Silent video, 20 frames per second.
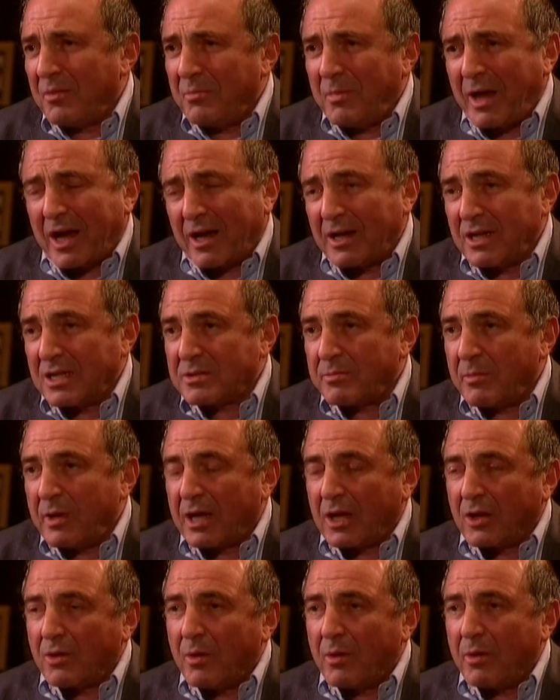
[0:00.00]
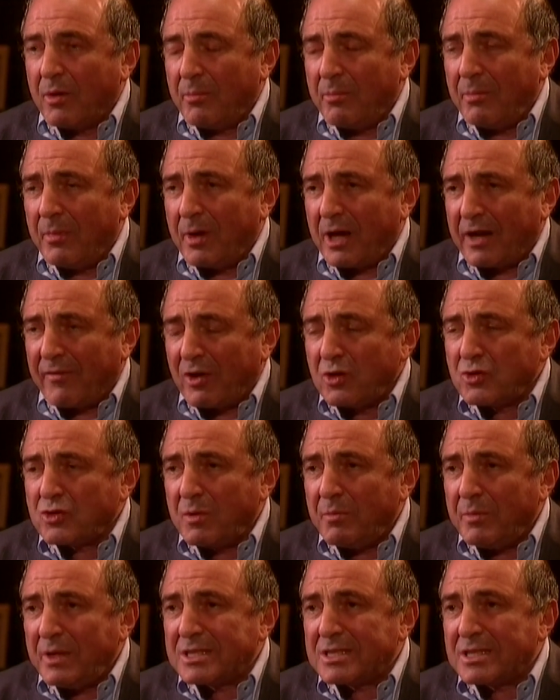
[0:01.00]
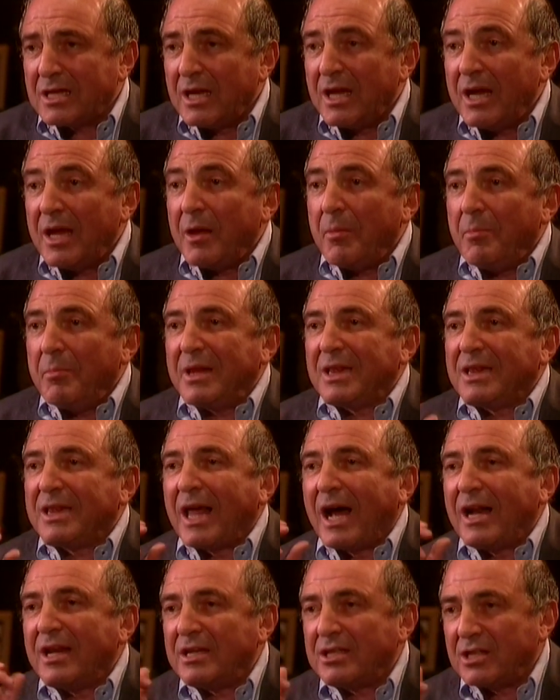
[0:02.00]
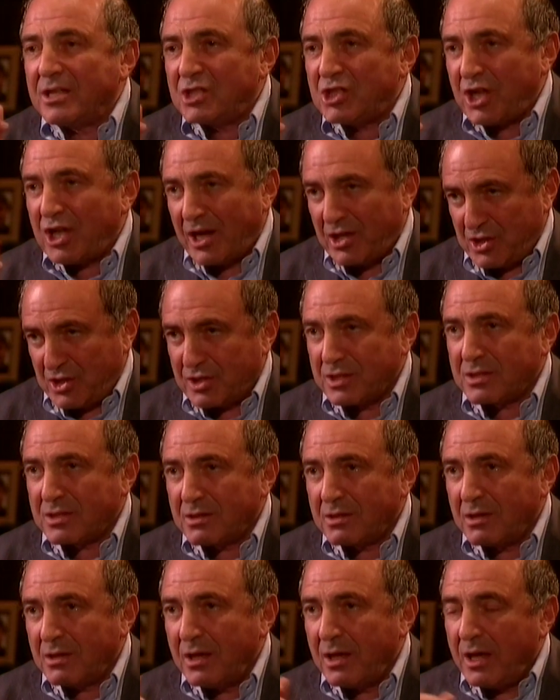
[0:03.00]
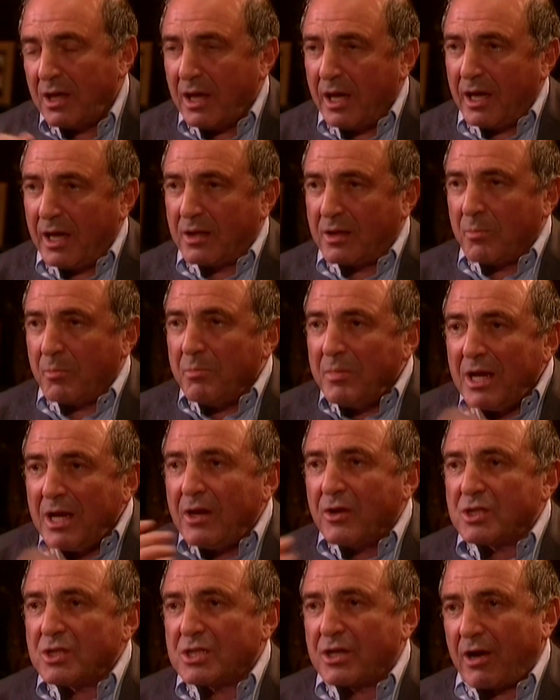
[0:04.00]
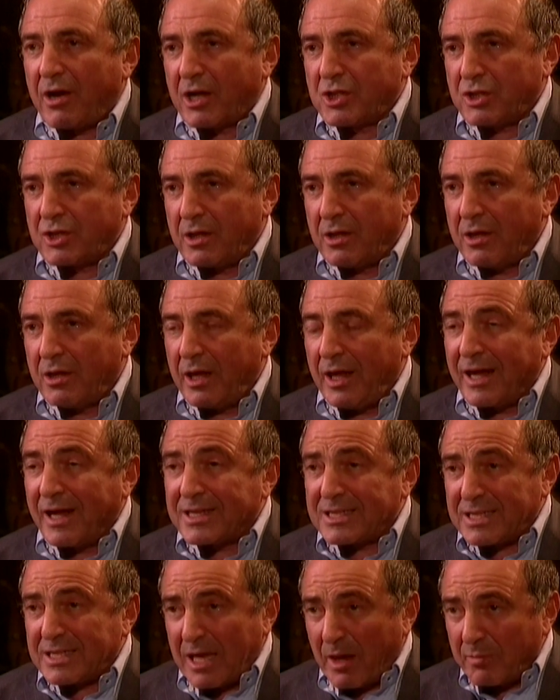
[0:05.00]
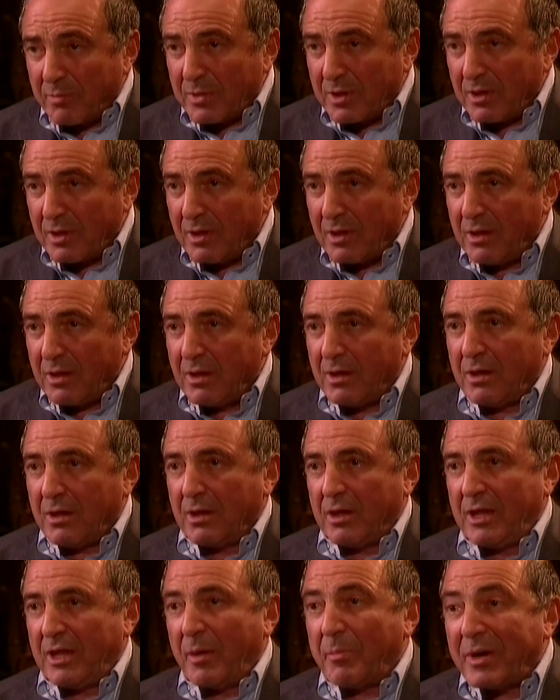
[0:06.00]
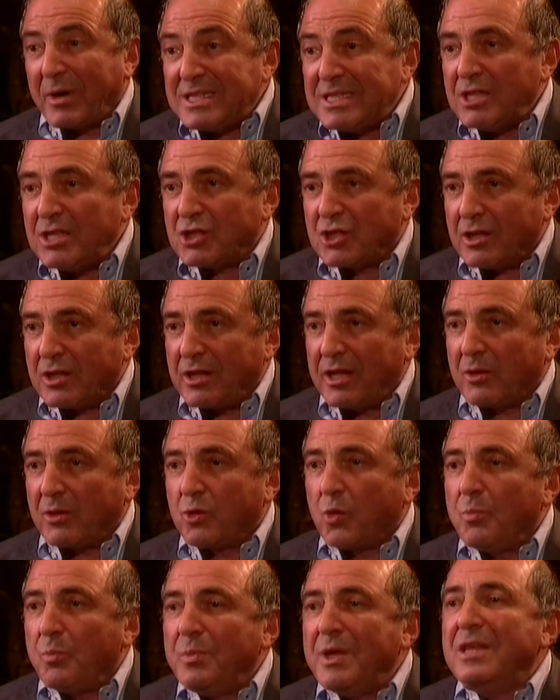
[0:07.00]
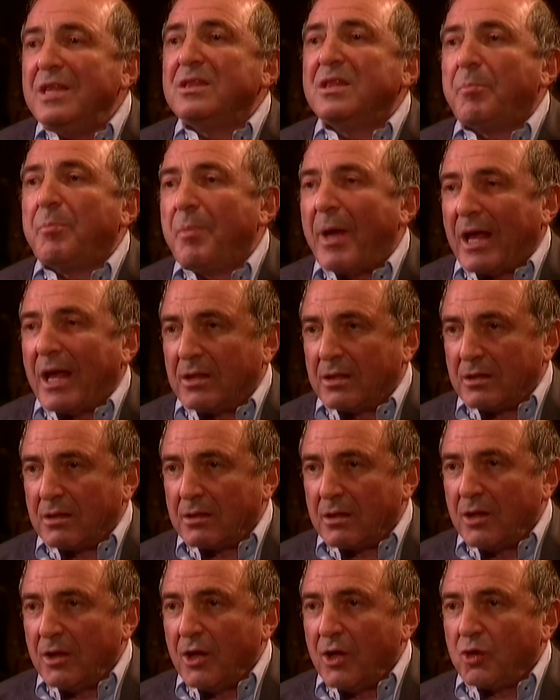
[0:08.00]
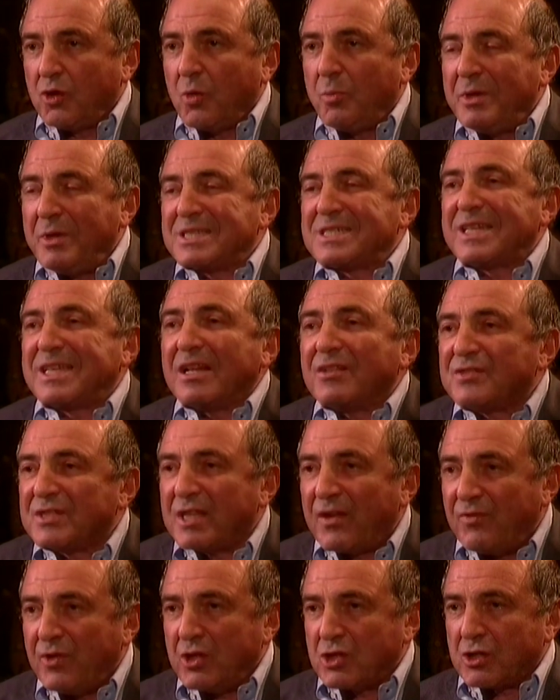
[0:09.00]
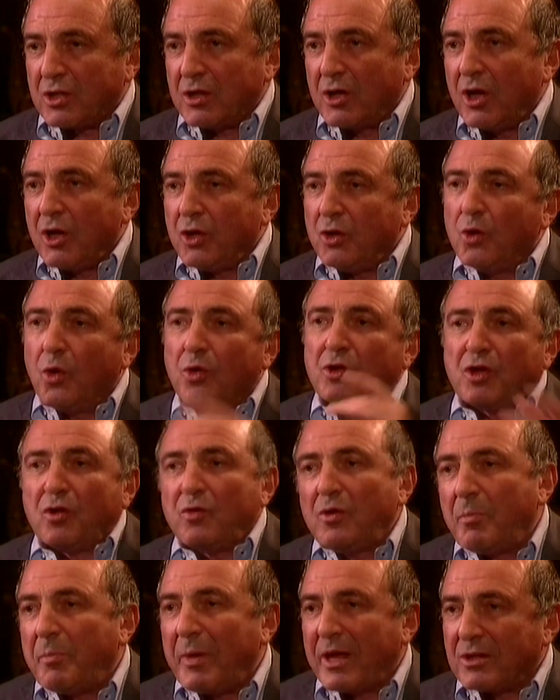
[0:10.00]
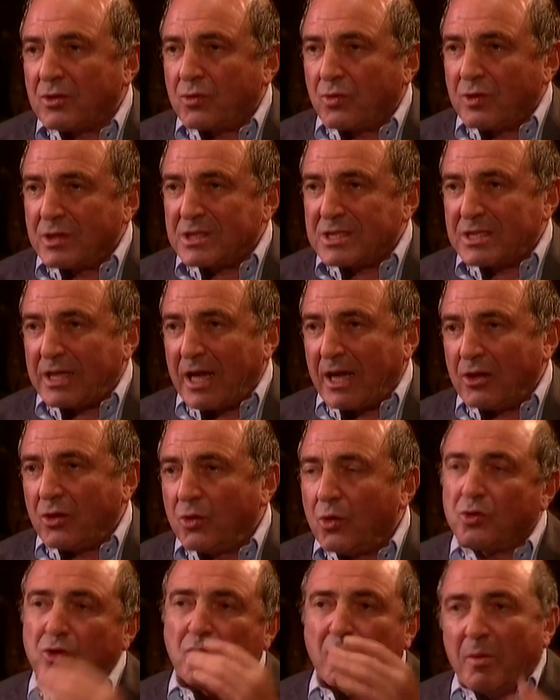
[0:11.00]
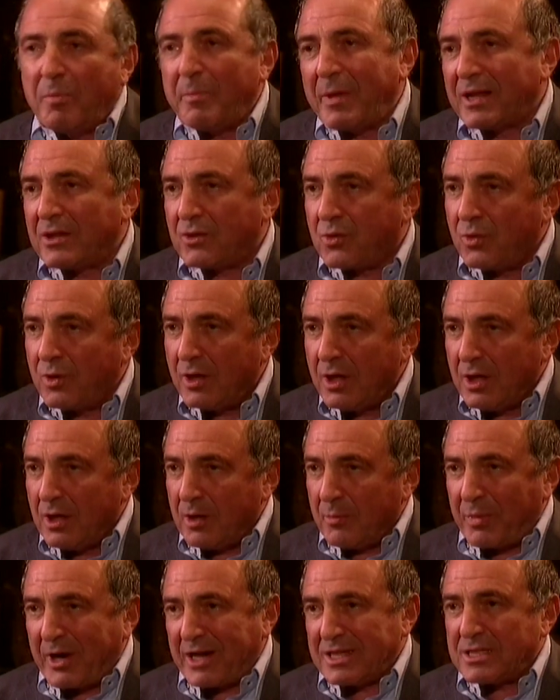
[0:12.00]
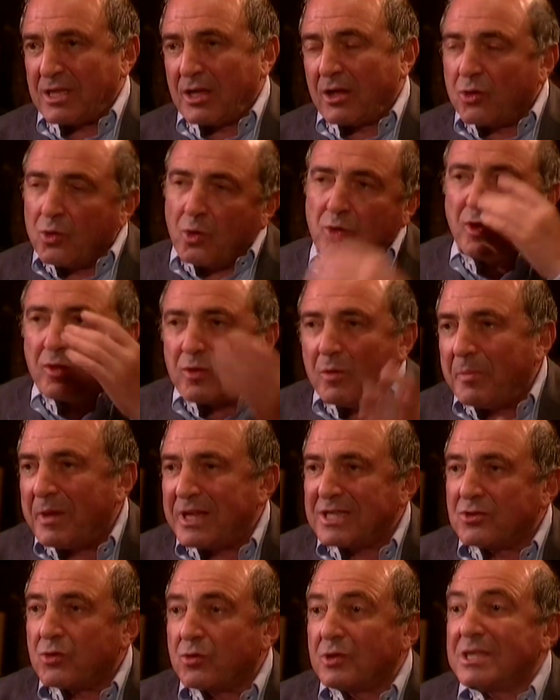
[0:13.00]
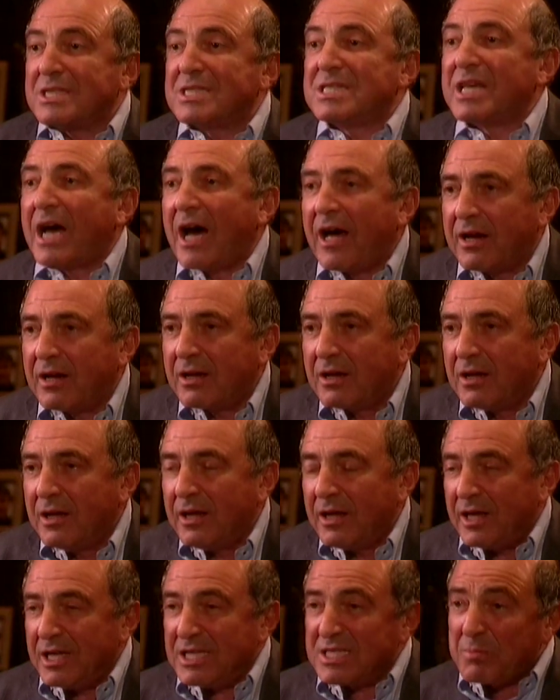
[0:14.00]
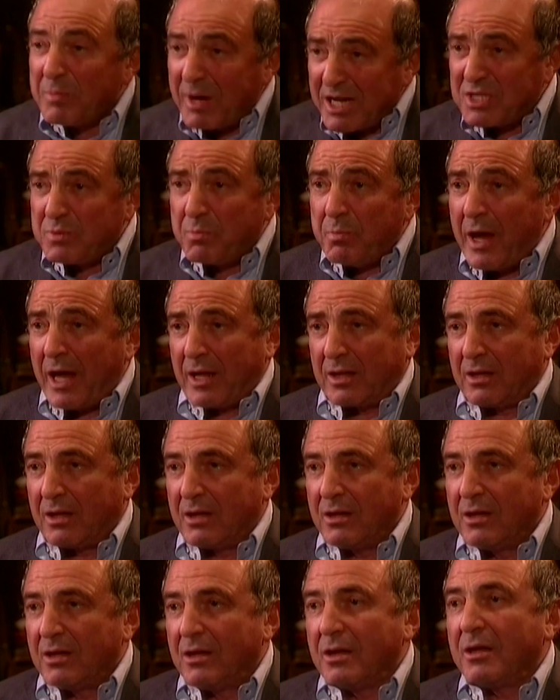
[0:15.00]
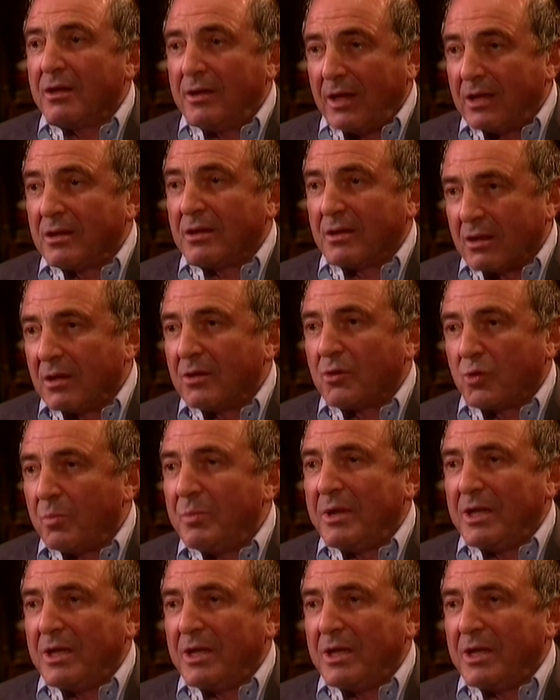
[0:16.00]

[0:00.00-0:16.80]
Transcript: mechanism. Econo revolution means mentality changes, and millions Russia accept the position that to be independent, to be self-sufficient, not to depend to the state, not to depend to president, not to depend to the Tsar, is much better than to be